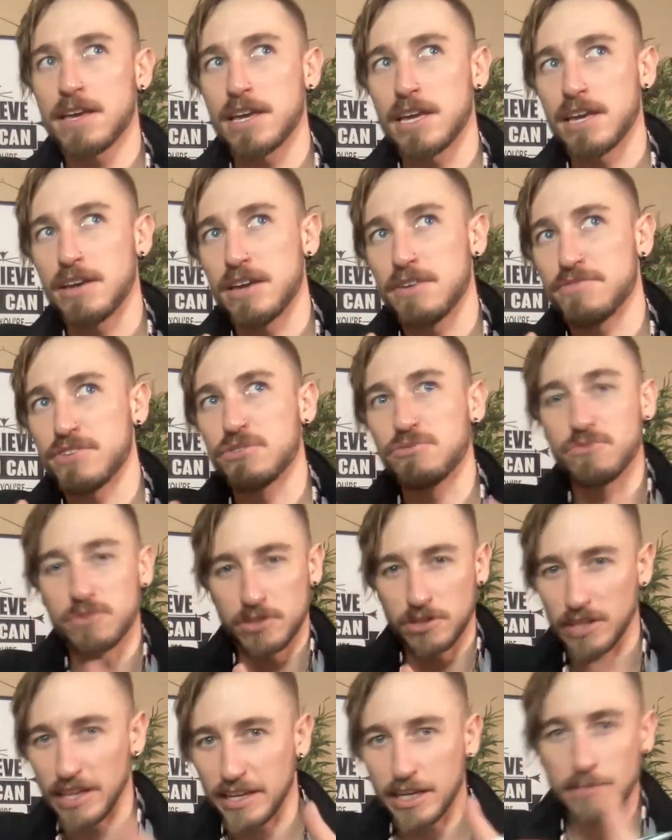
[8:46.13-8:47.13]
if
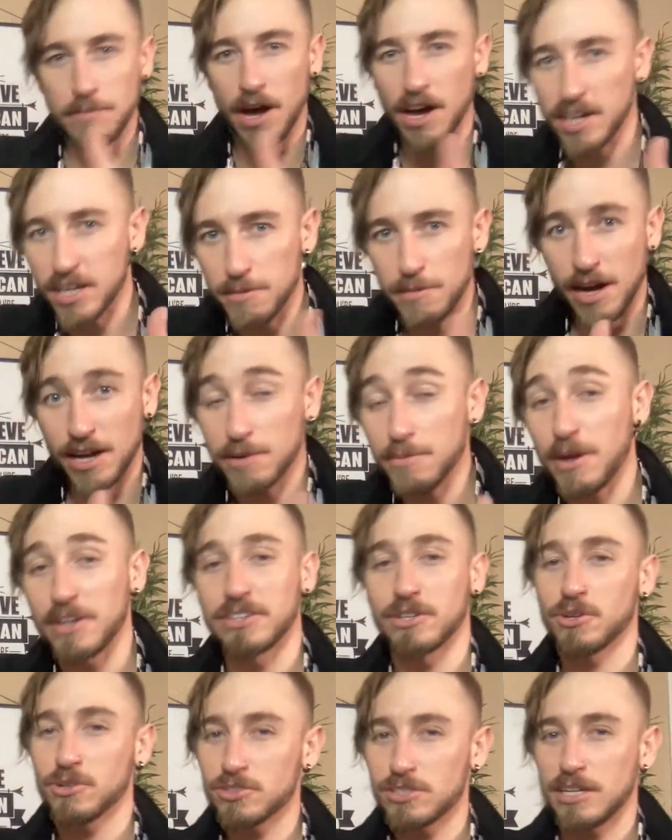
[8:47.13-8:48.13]
you're like, come on,
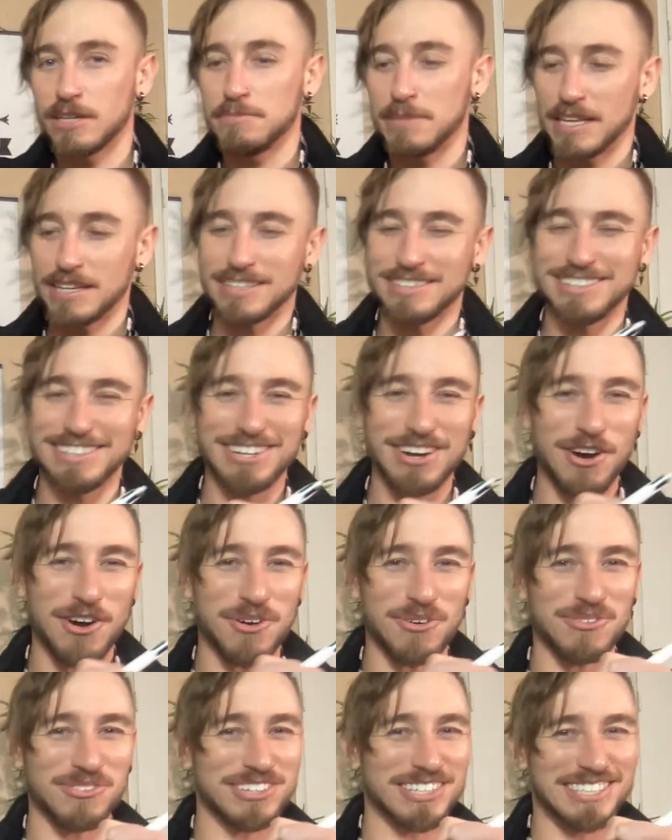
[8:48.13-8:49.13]
the girl's going to be like,
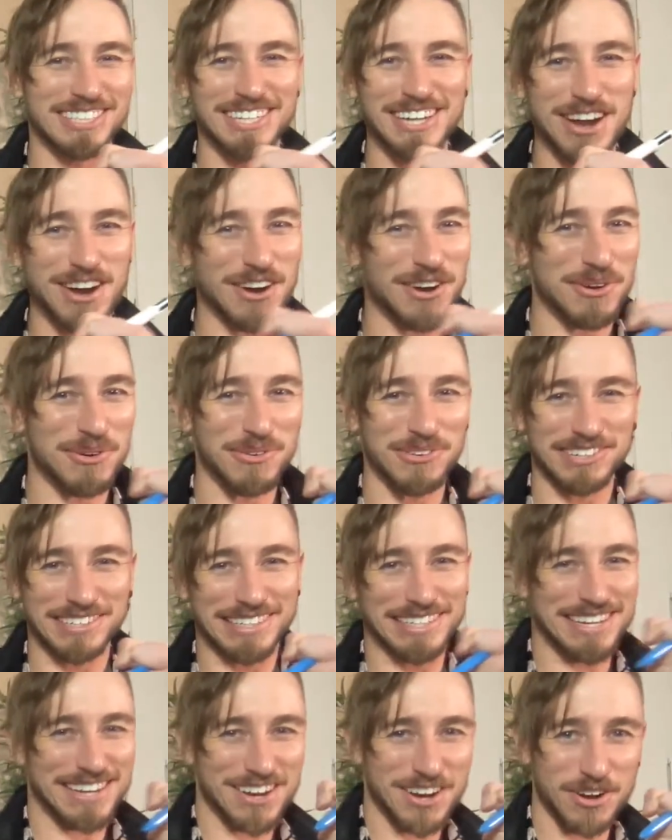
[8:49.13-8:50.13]
no,
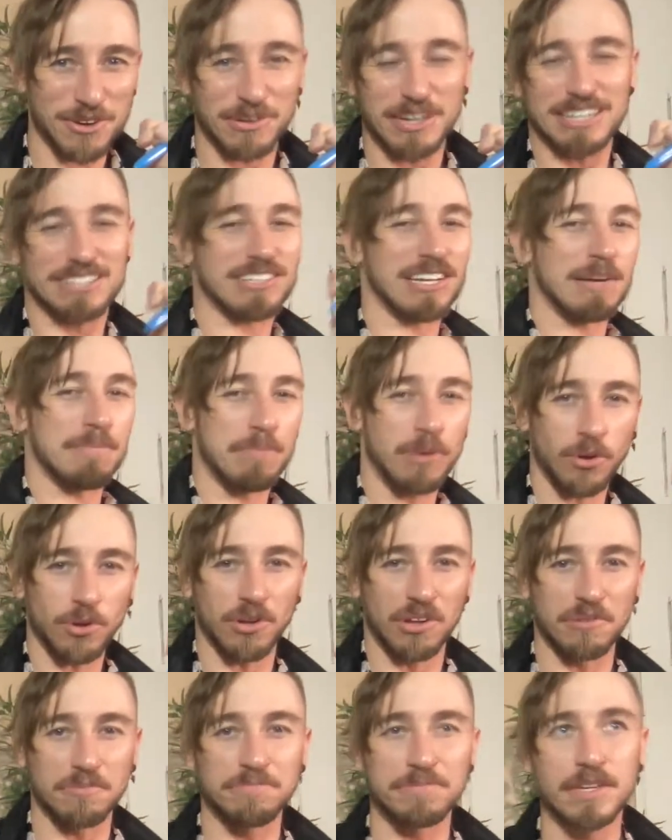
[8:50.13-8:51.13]
and it's going to
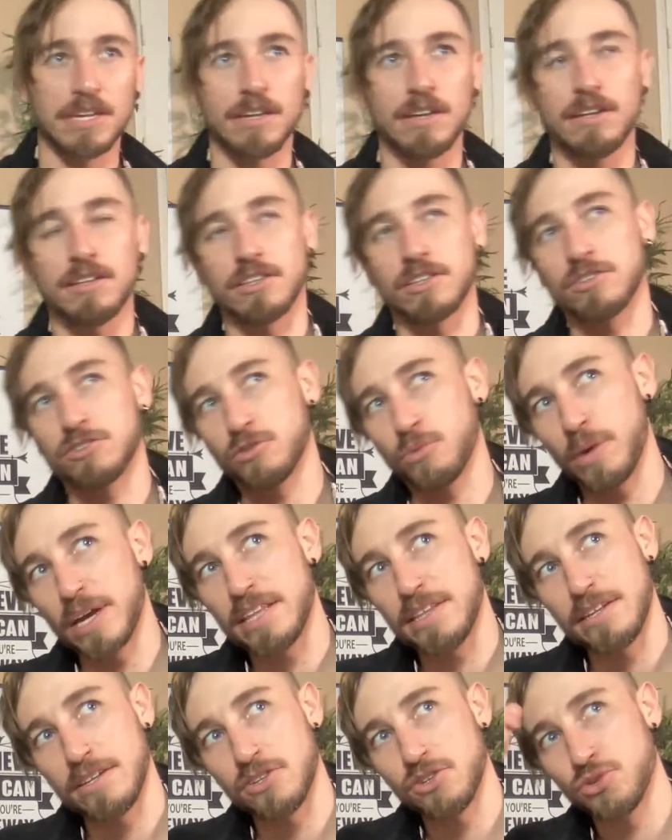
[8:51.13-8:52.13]
pull. The
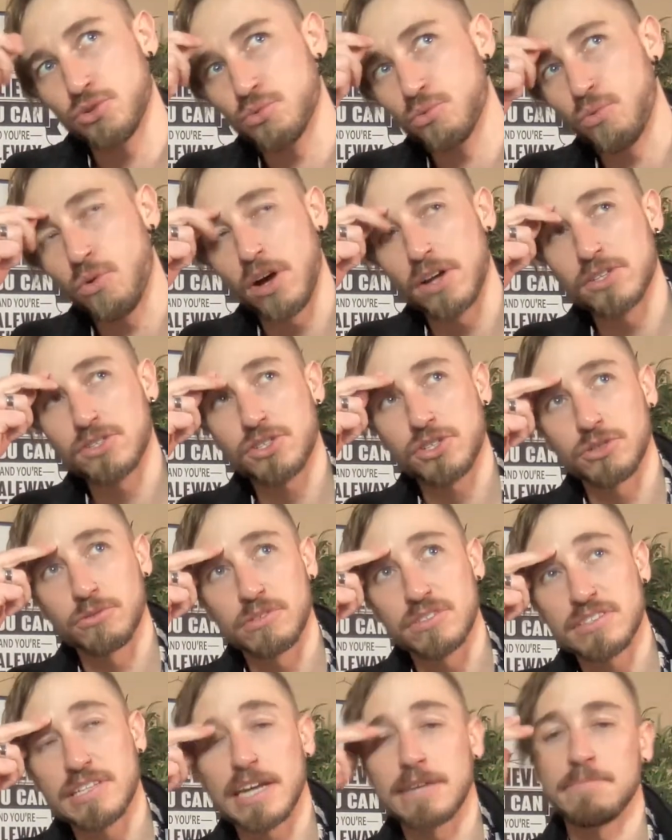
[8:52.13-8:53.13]
way that you want to
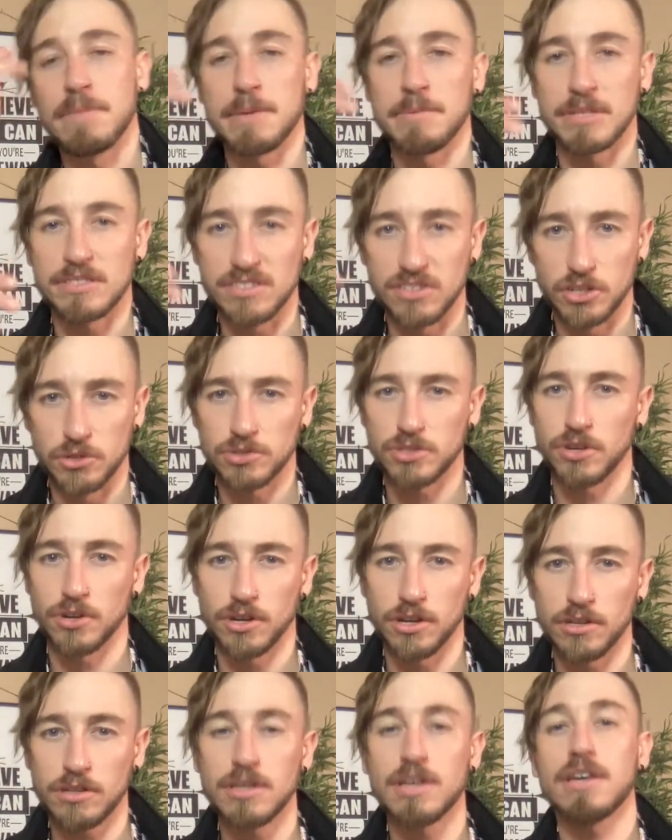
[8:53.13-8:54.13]
instead maybe seduce a
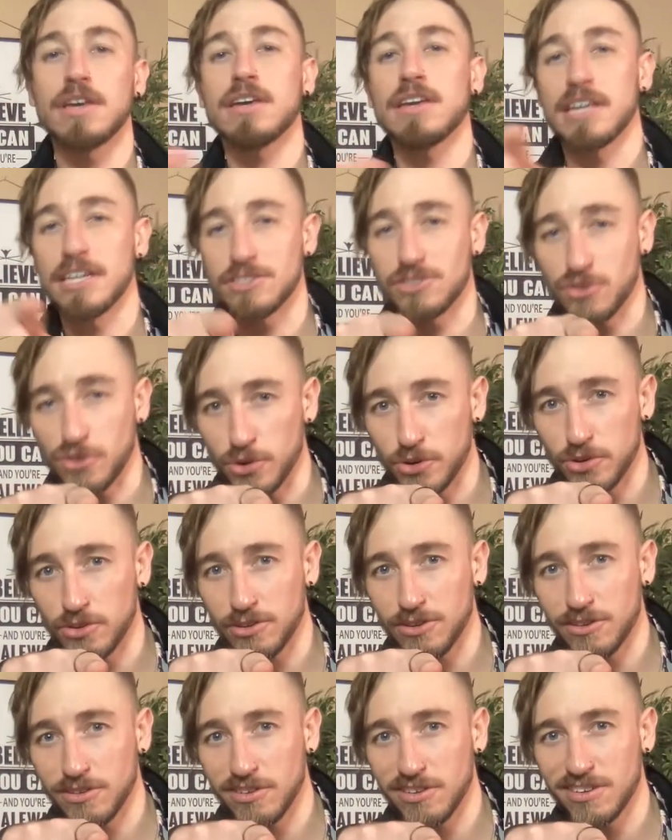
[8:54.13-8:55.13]
girl is
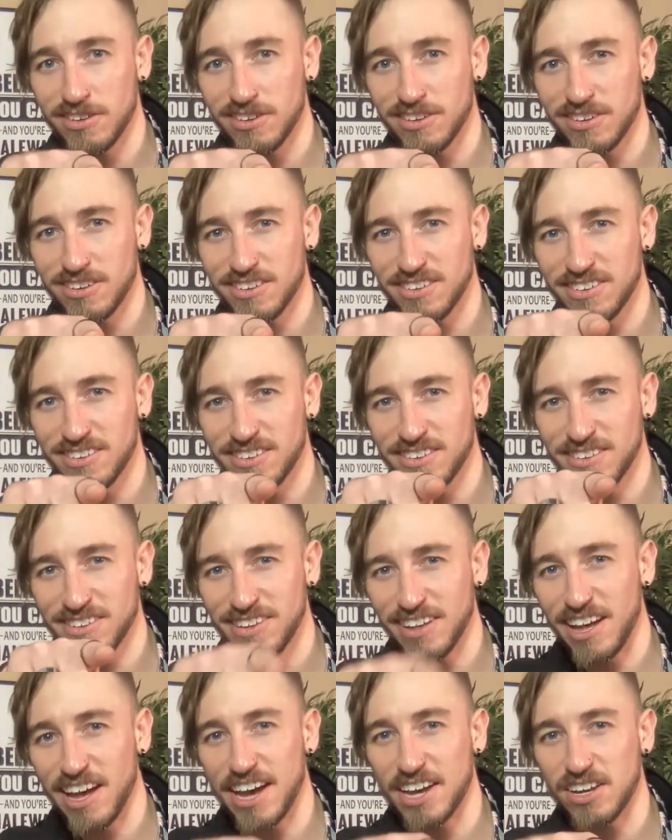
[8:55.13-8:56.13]
through
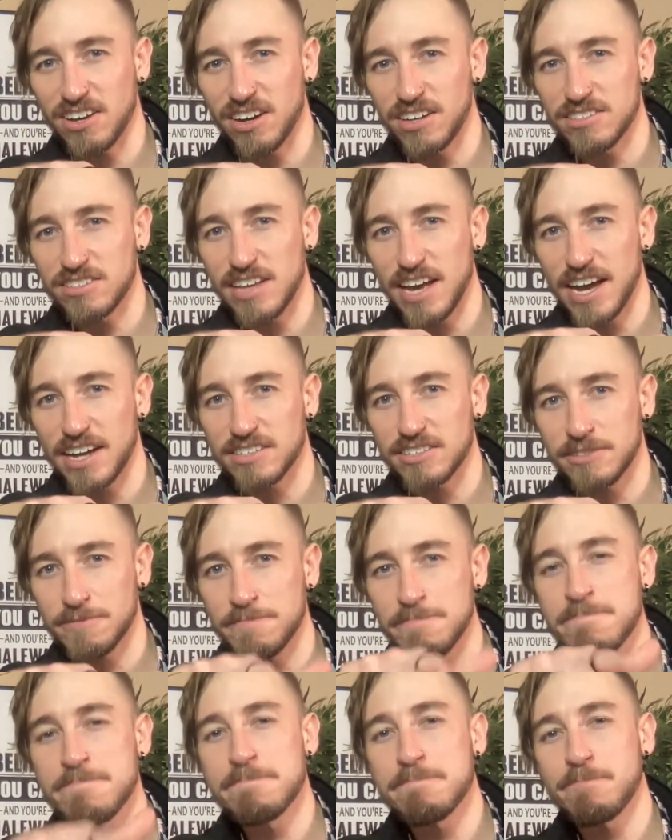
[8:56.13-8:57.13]
eye contact,
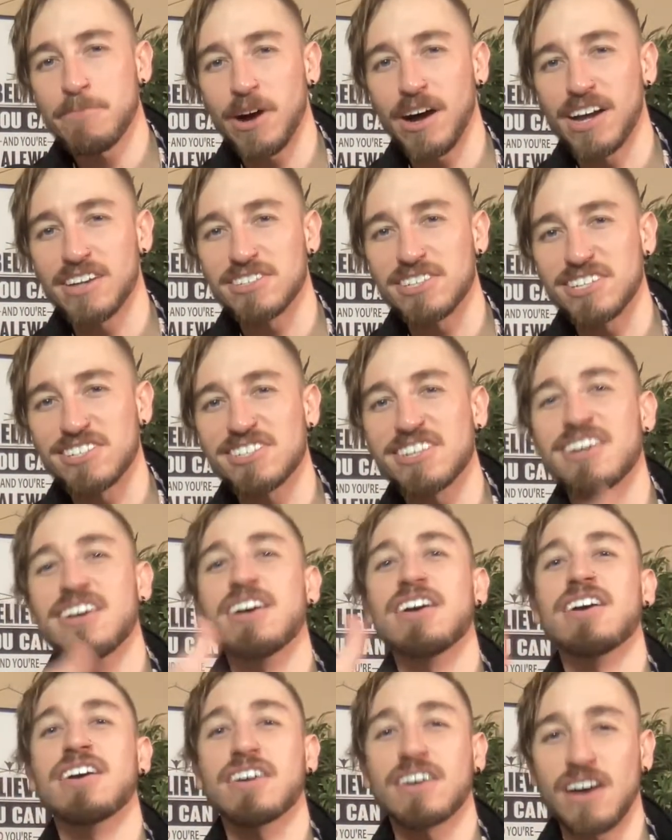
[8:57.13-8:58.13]
pauses,
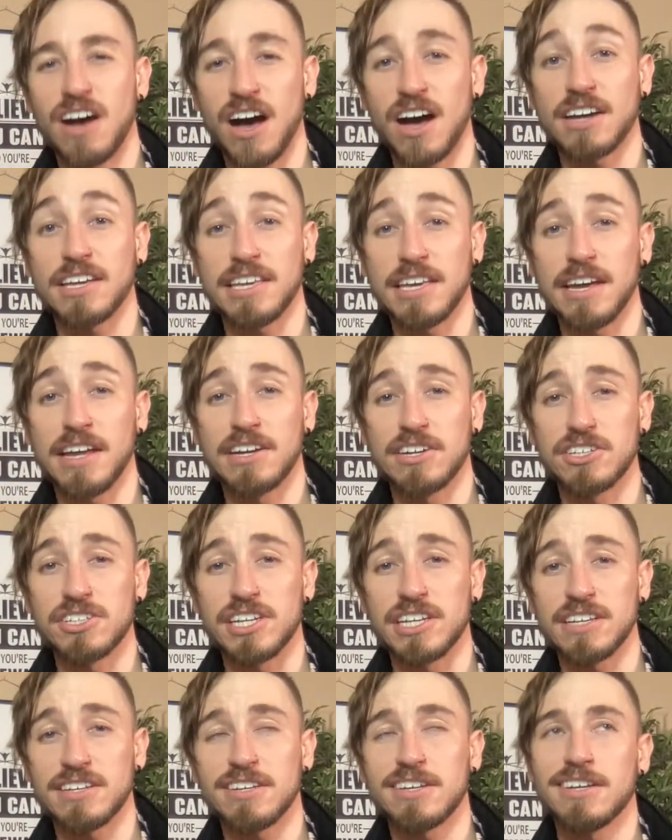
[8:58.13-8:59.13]
cocky
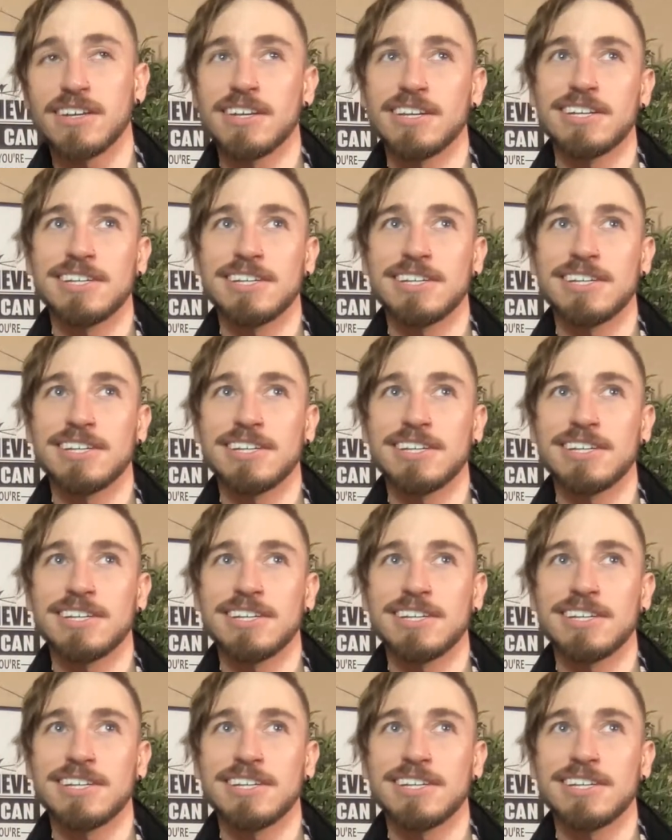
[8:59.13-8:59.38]
energy,